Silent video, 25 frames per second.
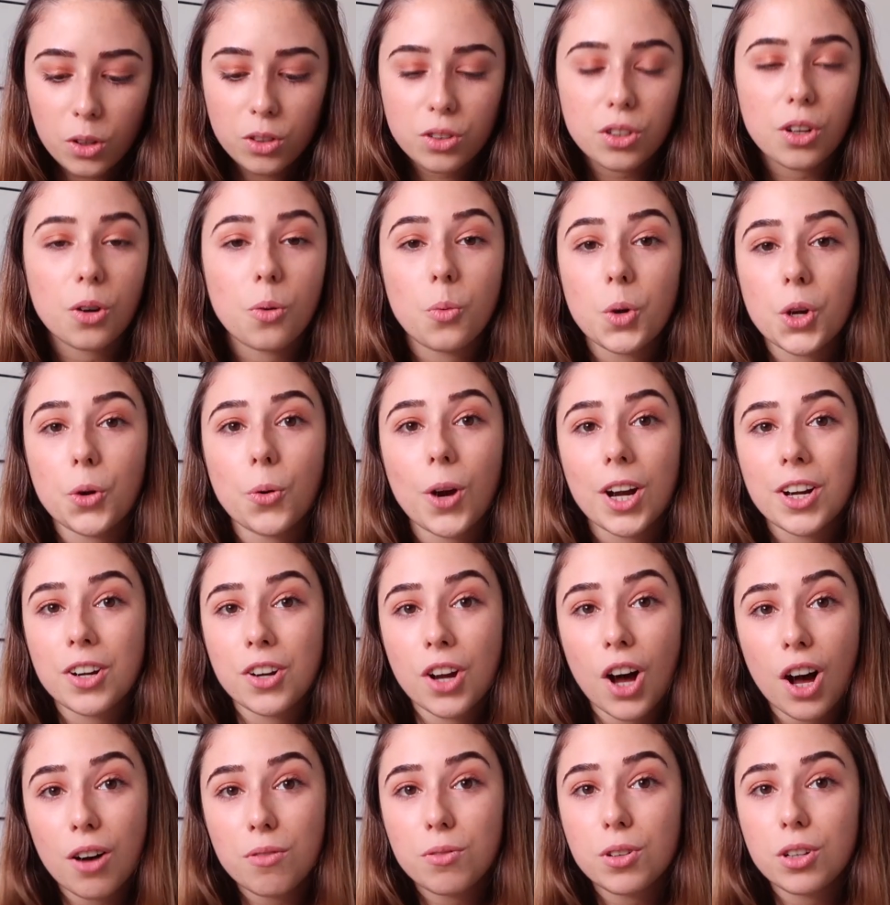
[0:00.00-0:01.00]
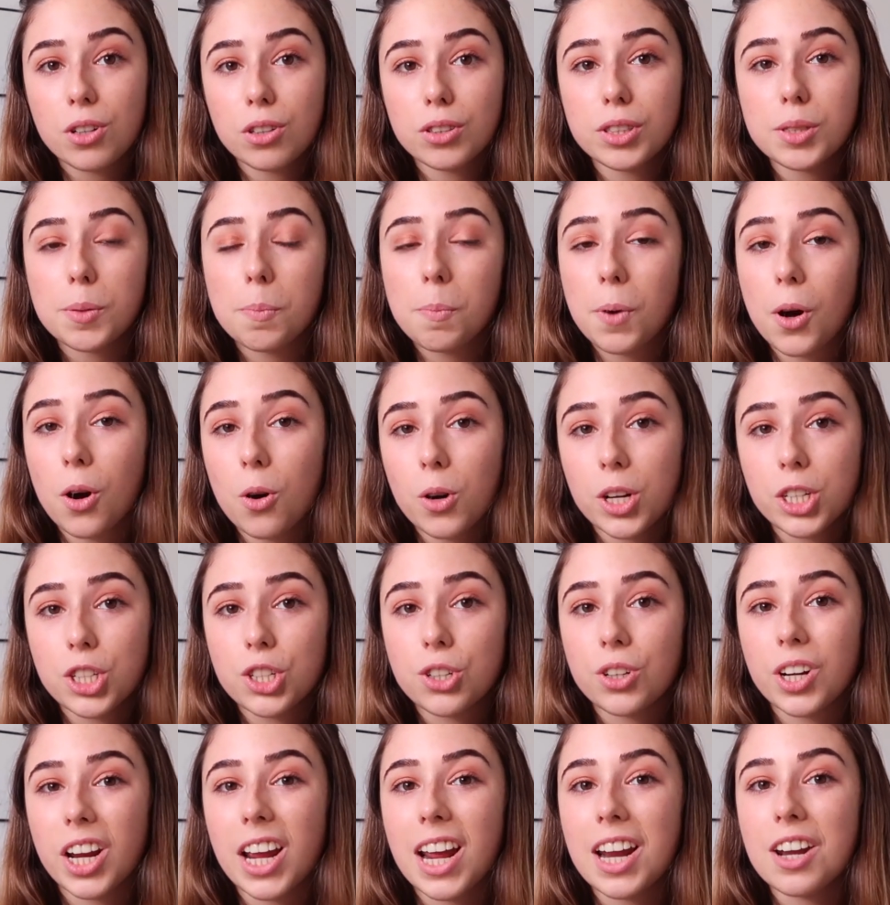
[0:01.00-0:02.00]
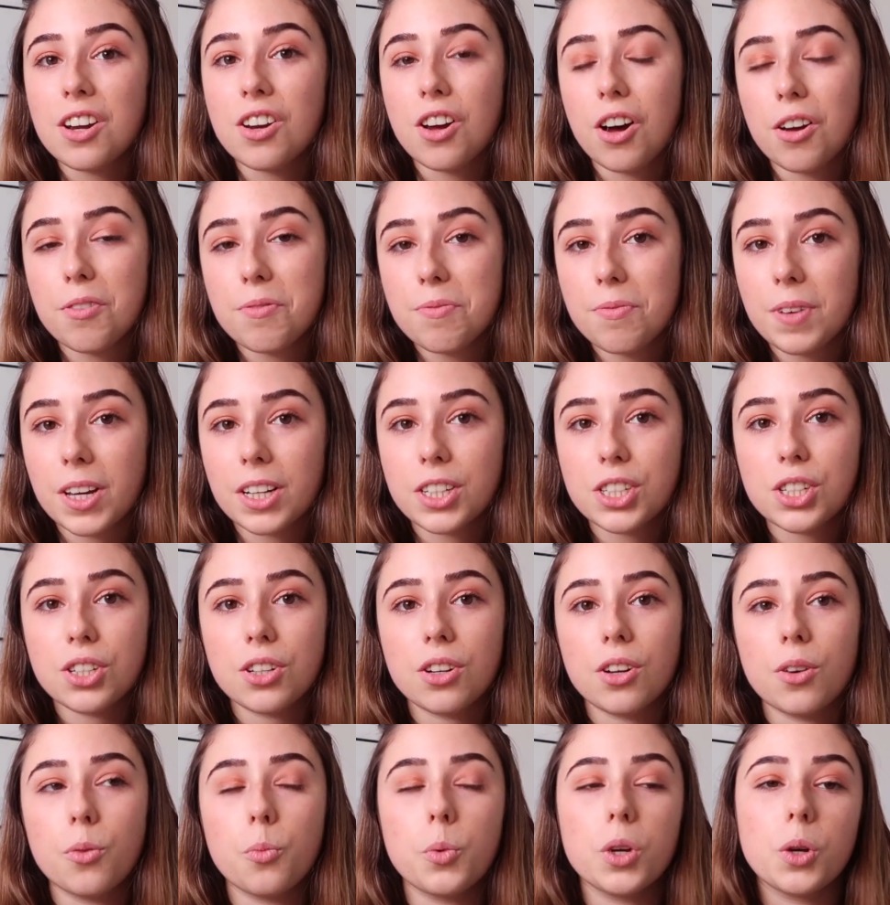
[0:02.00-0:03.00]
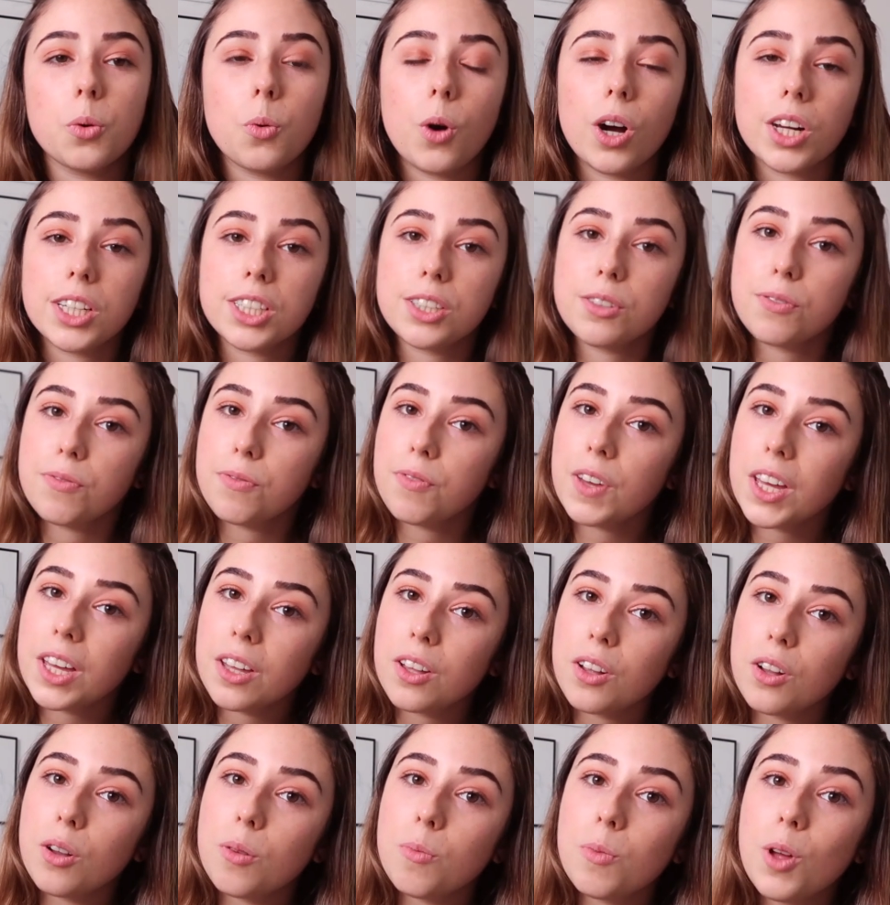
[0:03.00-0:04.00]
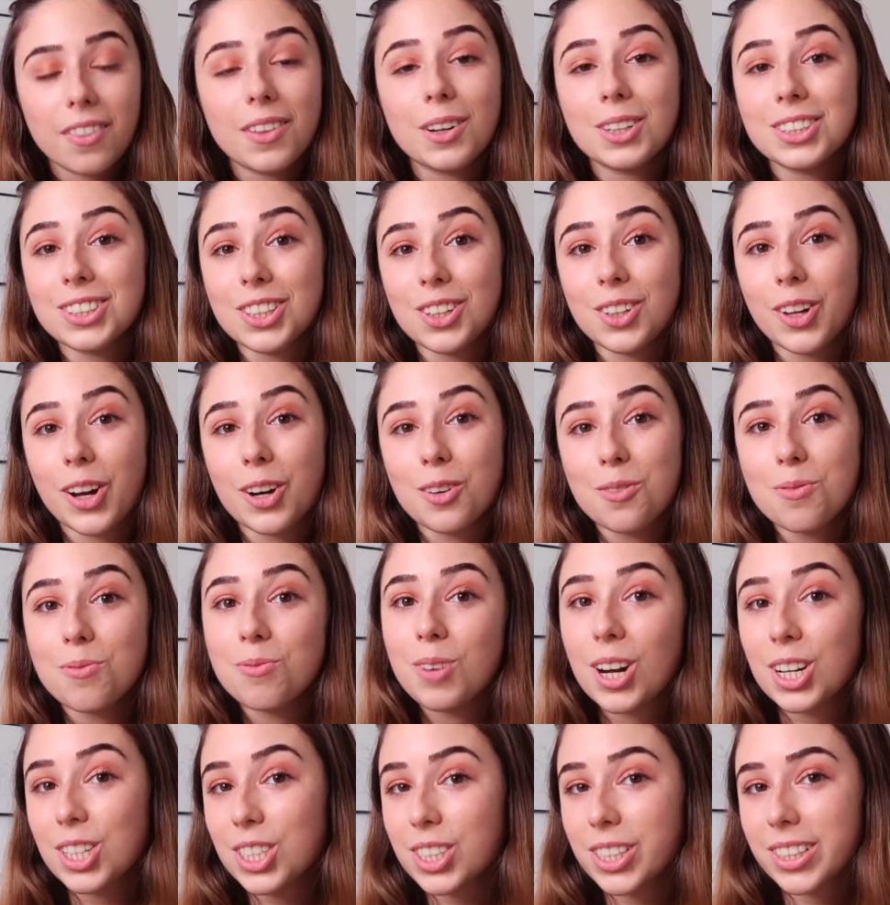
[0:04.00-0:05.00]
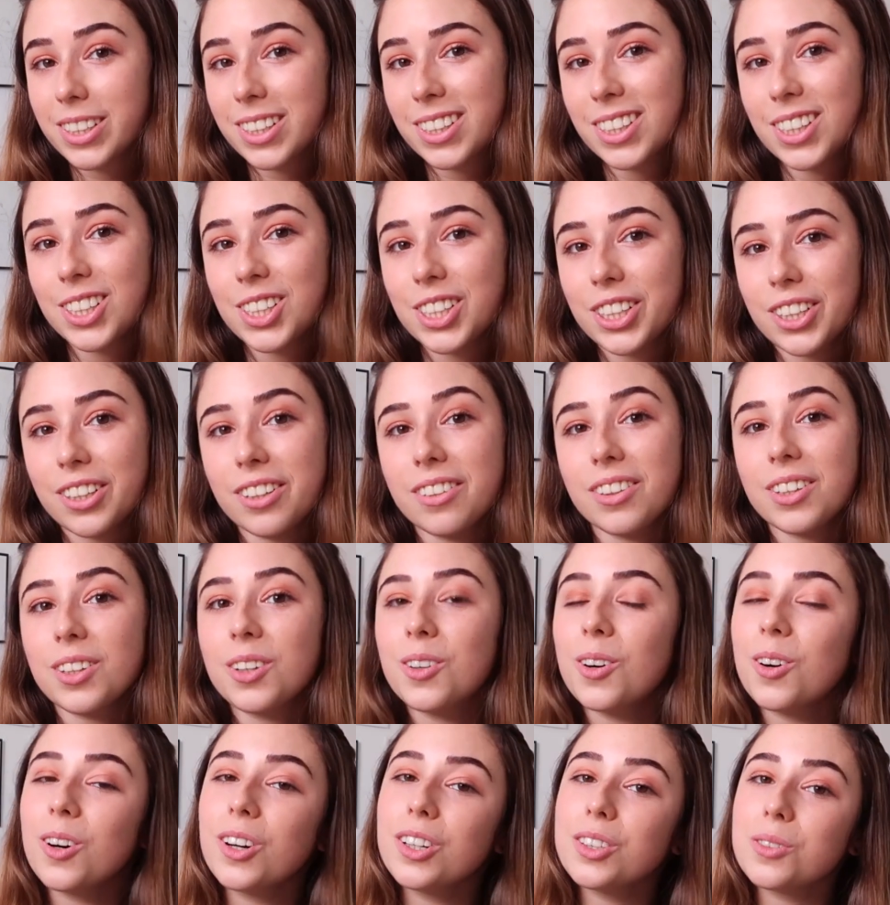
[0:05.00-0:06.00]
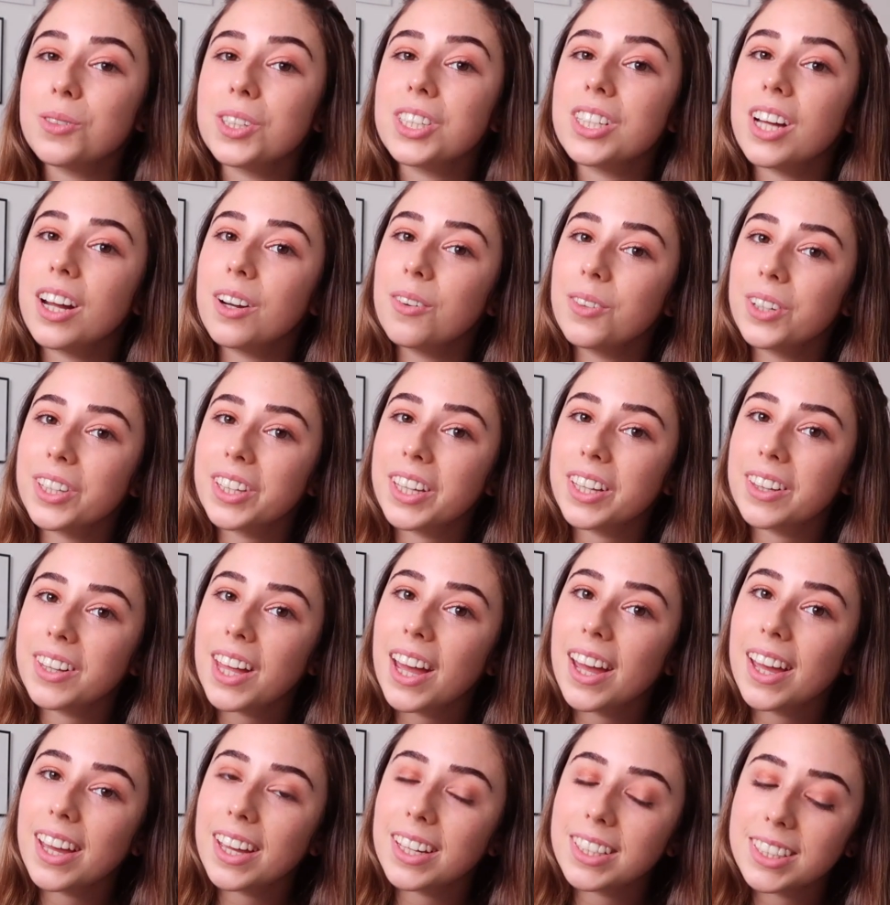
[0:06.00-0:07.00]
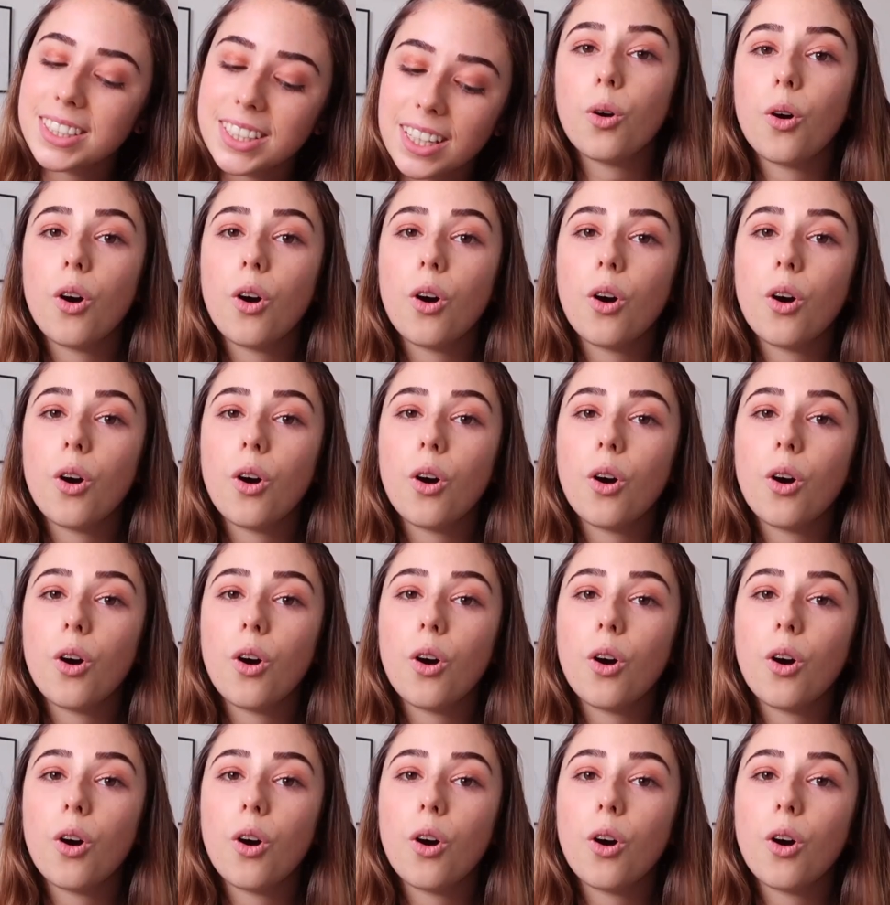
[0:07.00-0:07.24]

So we read novels, poetry, nonfiction, we watched film. There was a lot of French literature in the course, which I really liked.